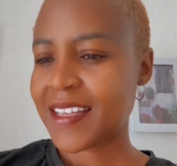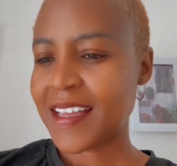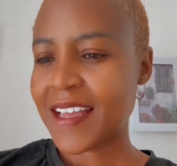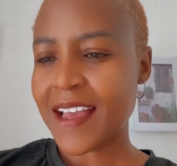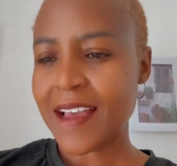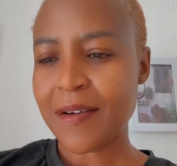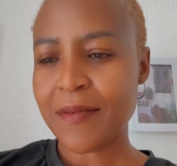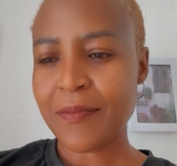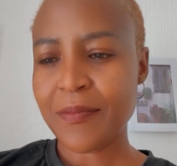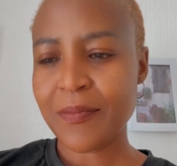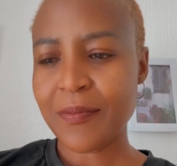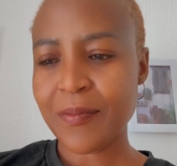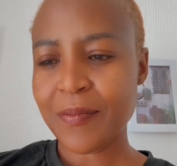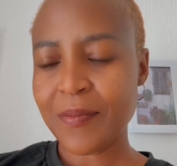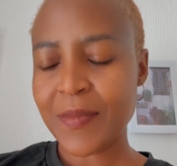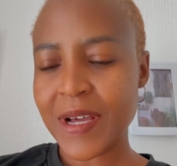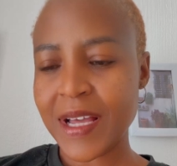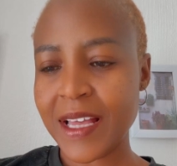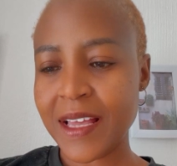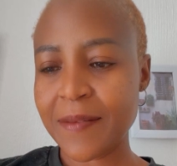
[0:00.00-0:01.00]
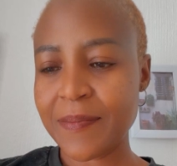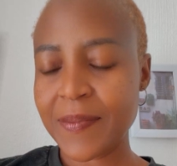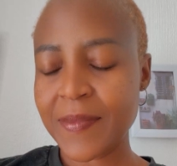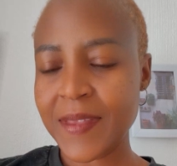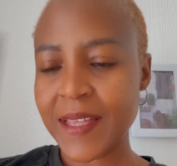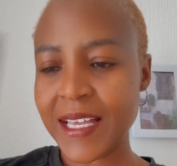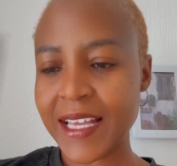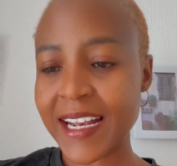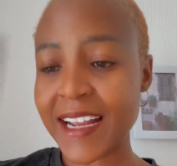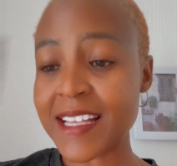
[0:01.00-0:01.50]
um, um,
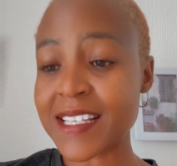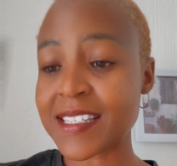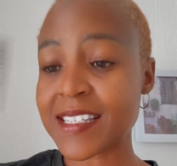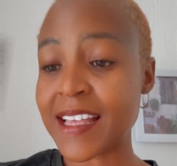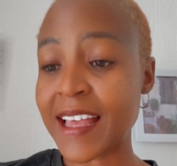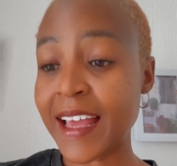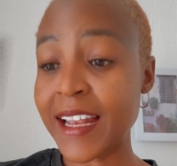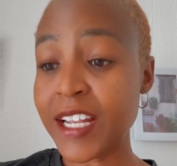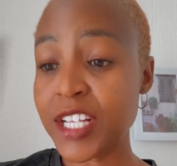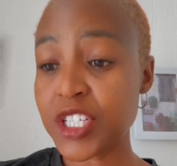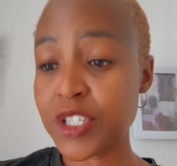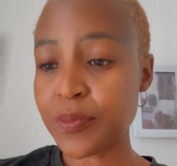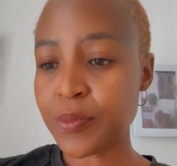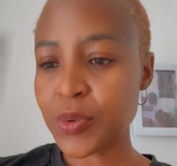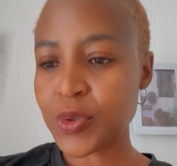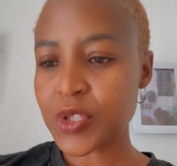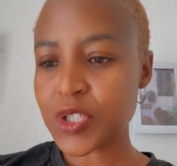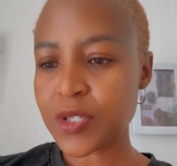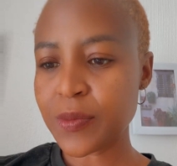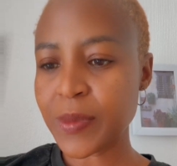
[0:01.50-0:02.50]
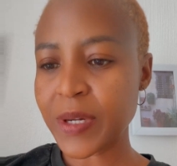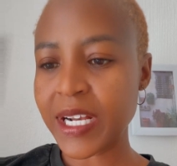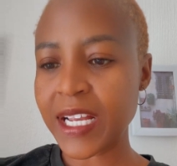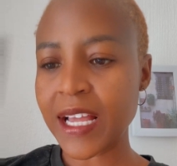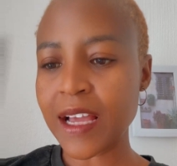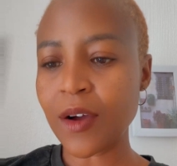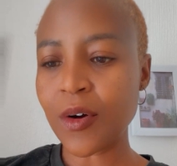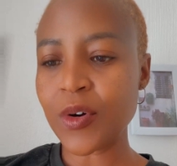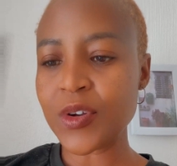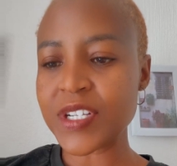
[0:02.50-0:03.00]
it has energy boost.
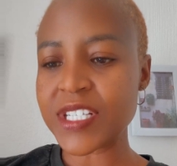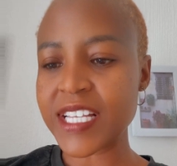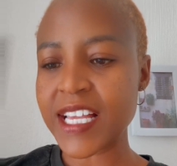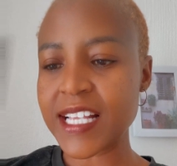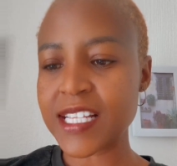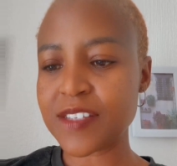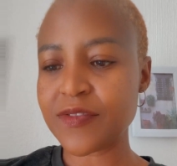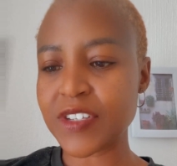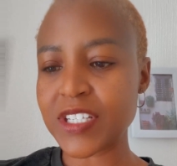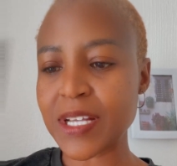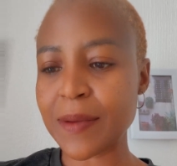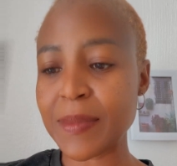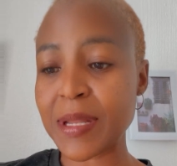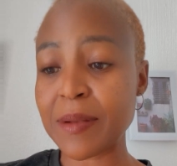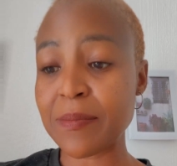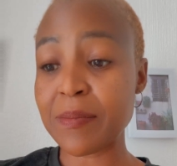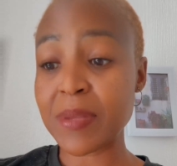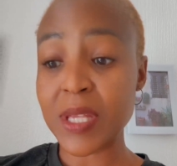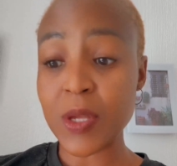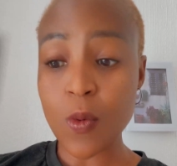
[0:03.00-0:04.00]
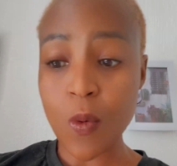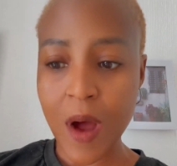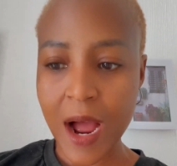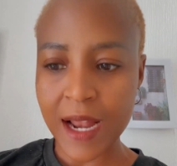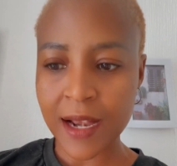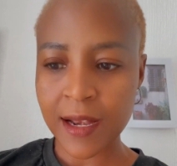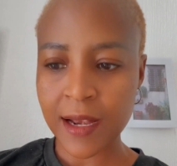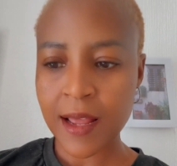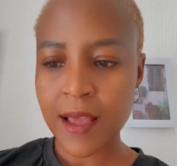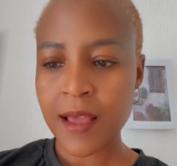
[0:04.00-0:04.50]
Moringa contains vitamin
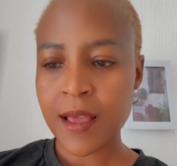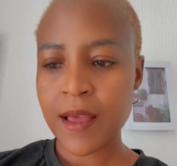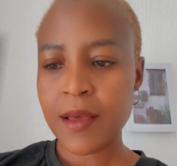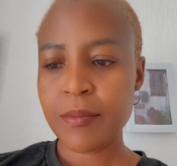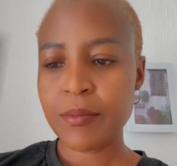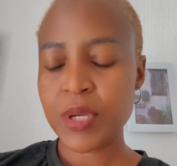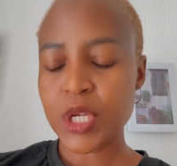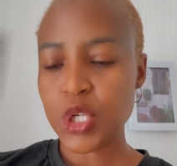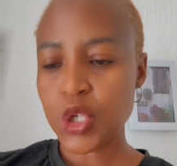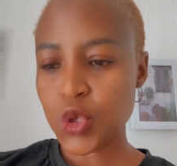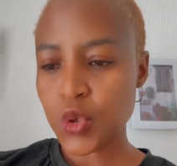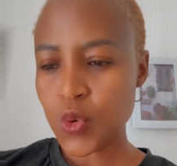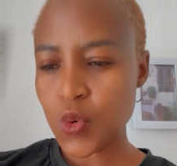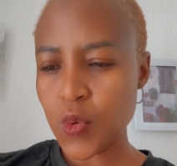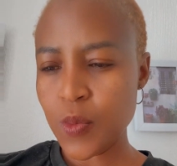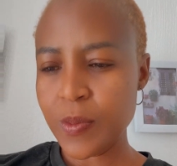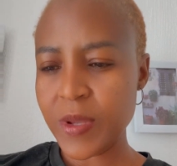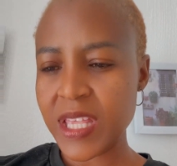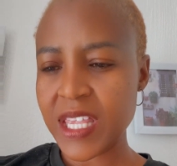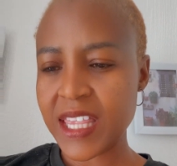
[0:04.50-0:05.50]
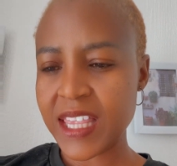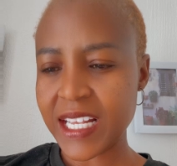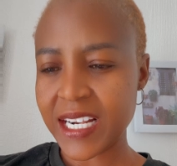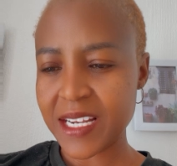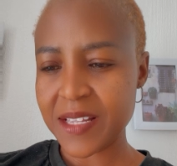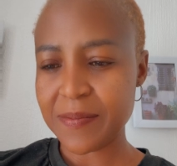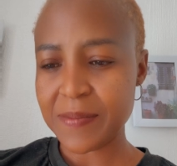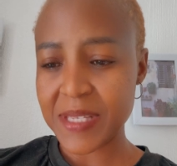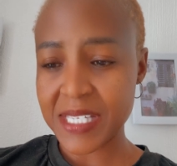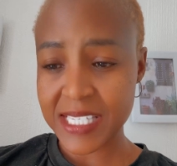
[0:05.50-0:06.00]
B1, B2,
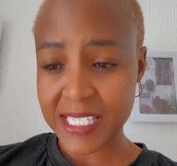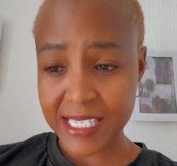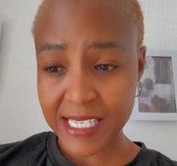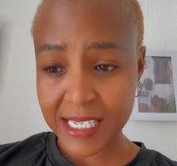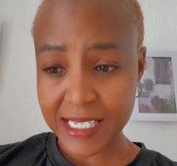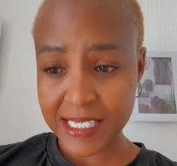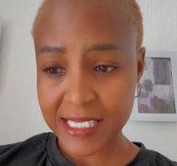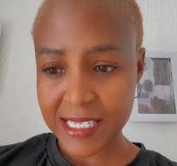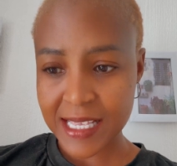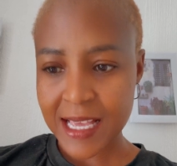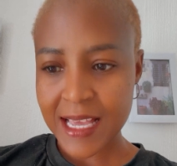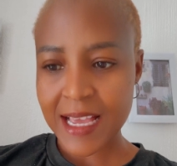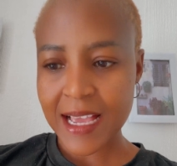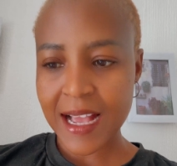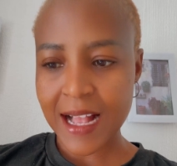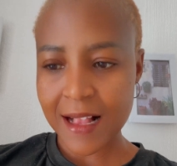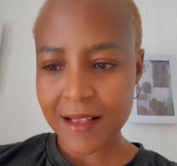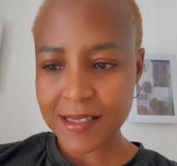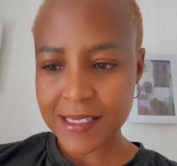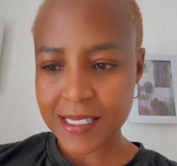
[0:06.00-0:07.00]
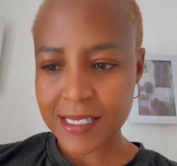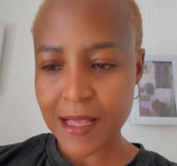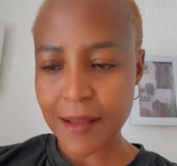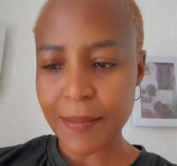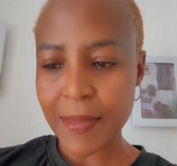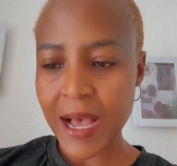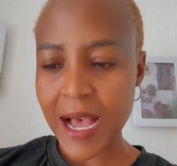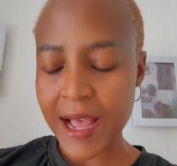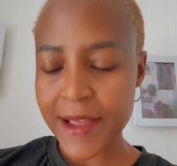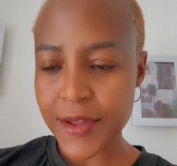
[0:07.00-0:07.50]
B3, B6,
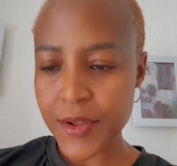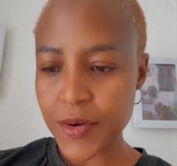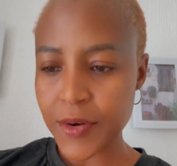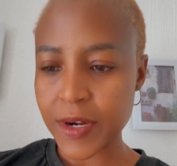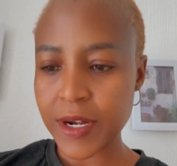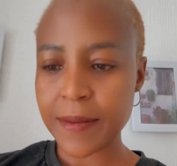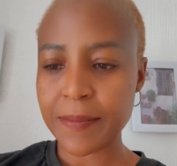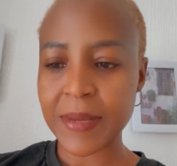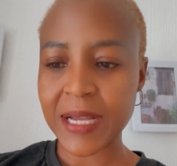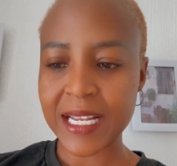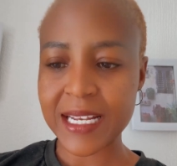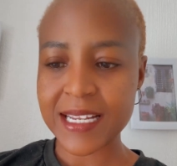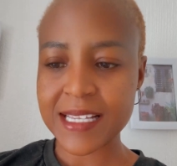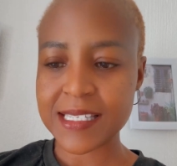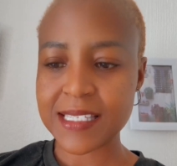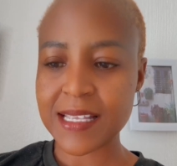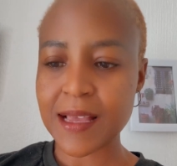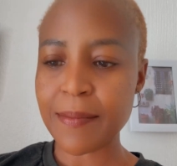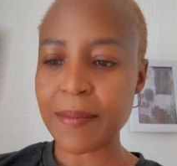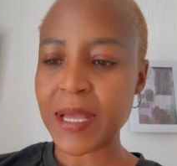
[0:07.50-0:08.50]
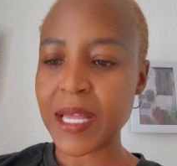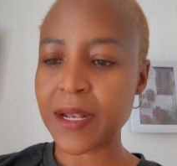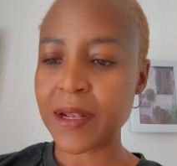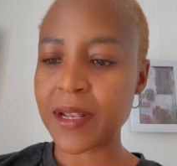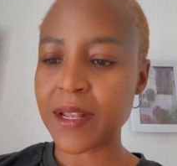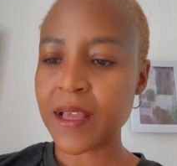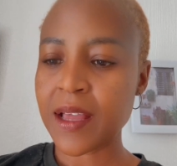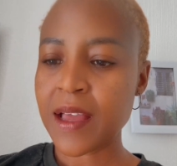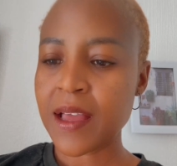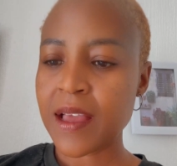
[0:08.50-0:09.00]
calcium, iron, magnesium,
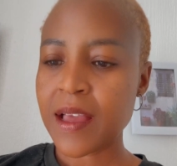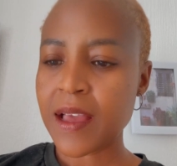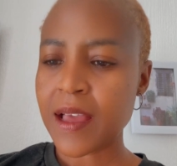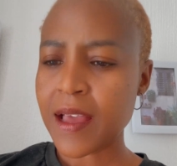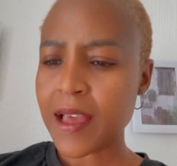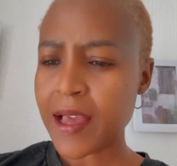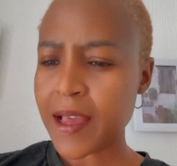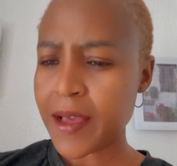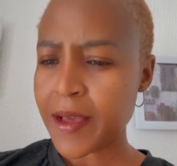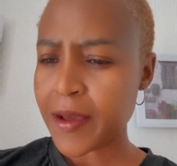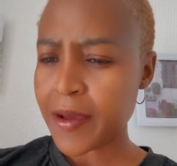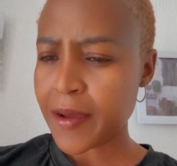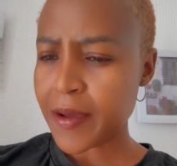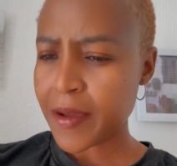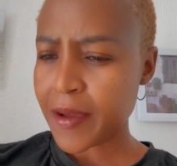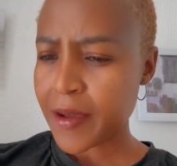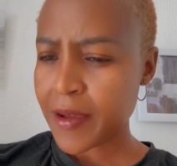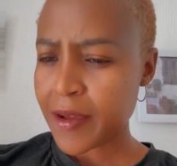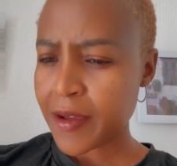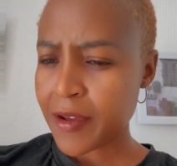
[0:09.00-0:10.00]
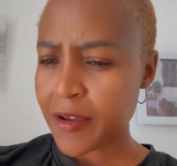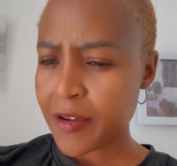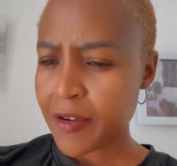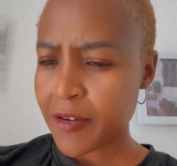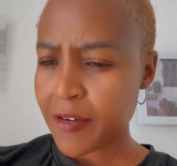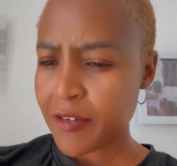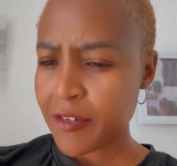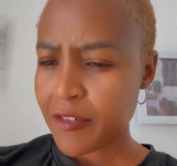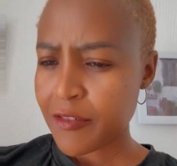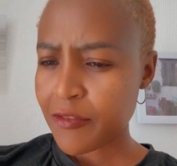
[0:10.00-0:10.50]
and uh,
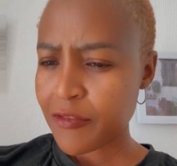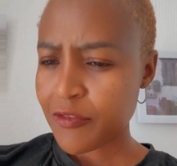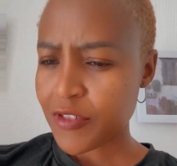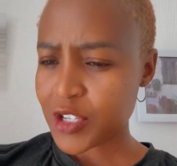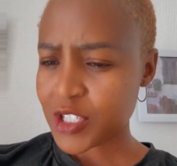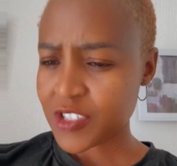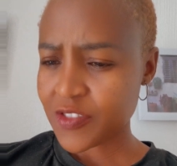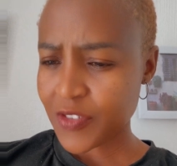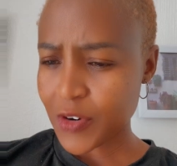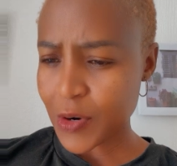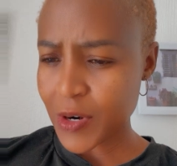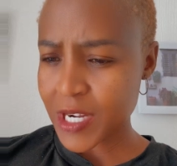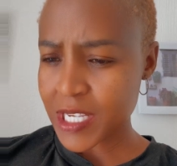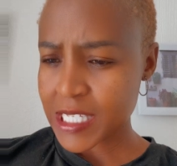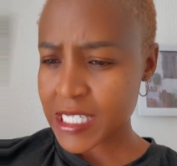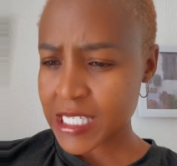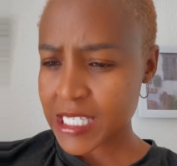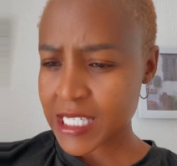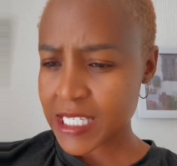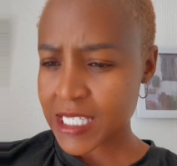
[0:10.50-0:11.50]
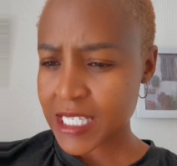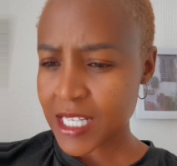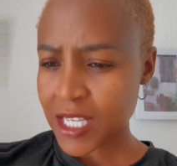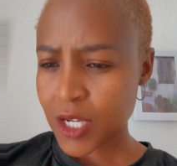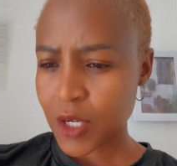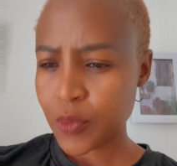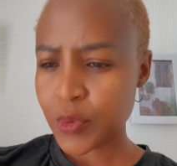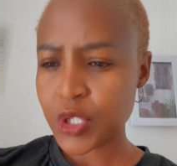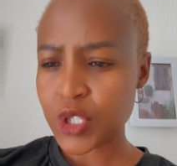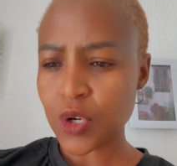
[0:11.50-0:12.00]
phosphorus,
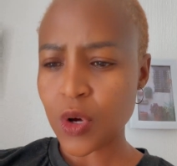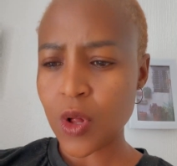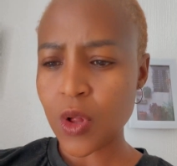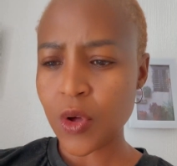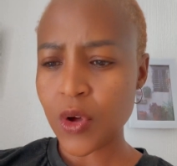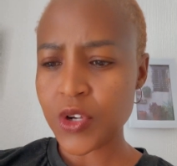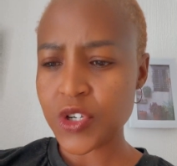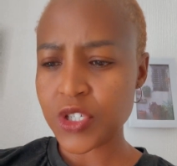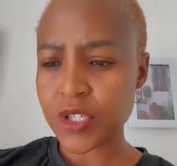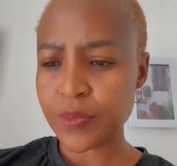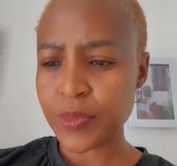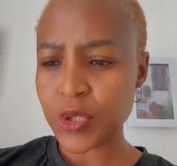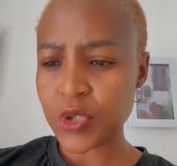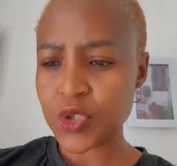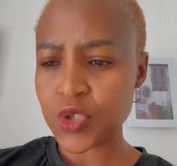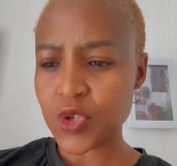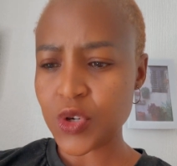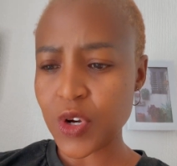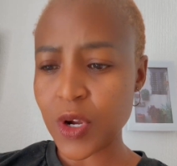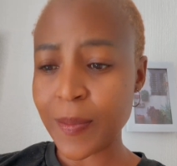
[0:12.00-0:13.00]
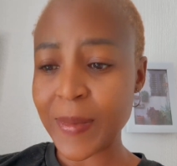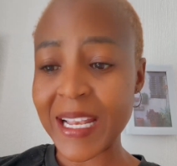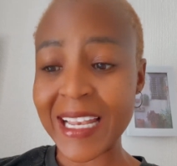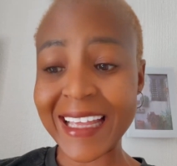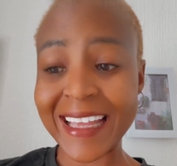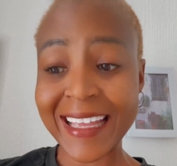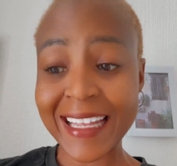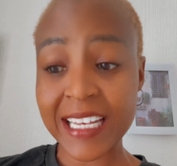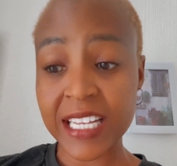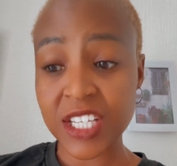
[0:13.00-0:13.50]
which all contributes to normal
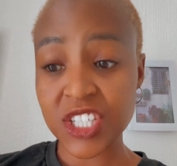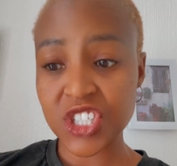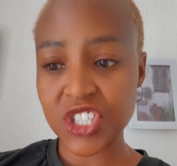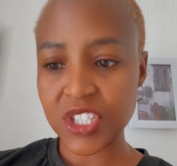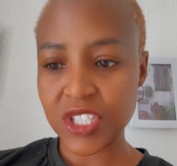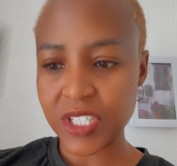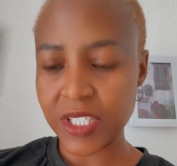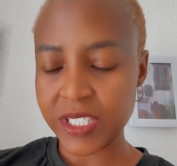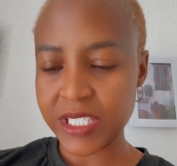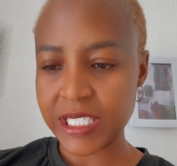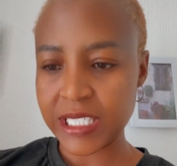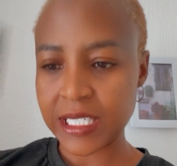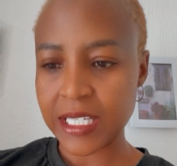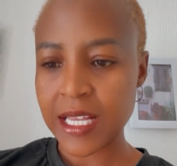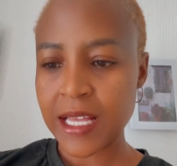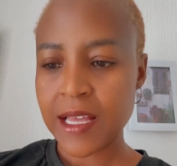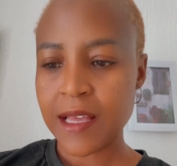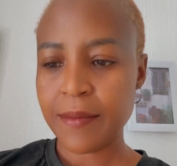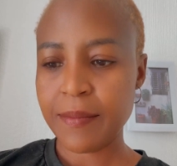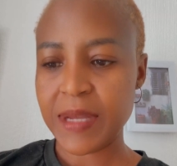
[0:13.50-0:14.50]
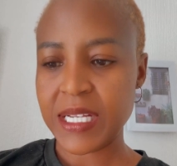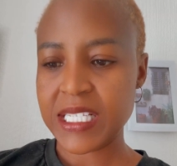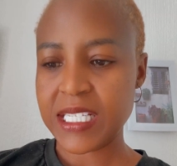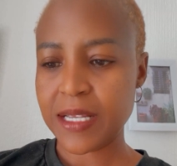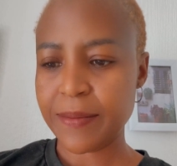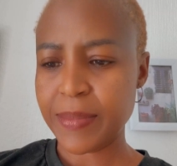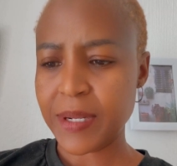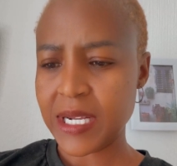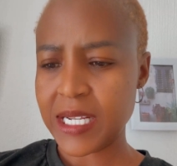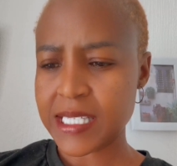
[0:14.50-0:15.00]
energy yielding
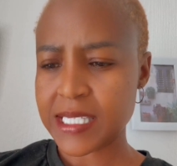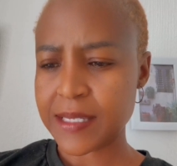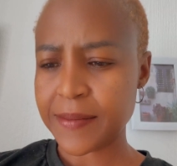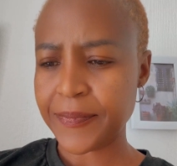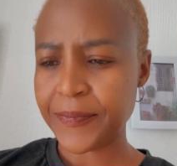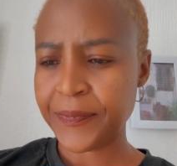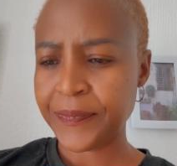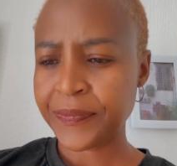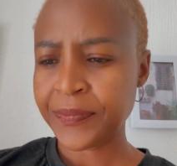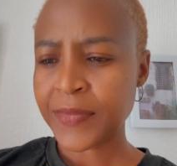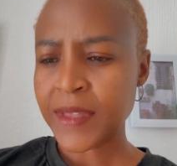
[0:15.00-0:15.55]
metabolism.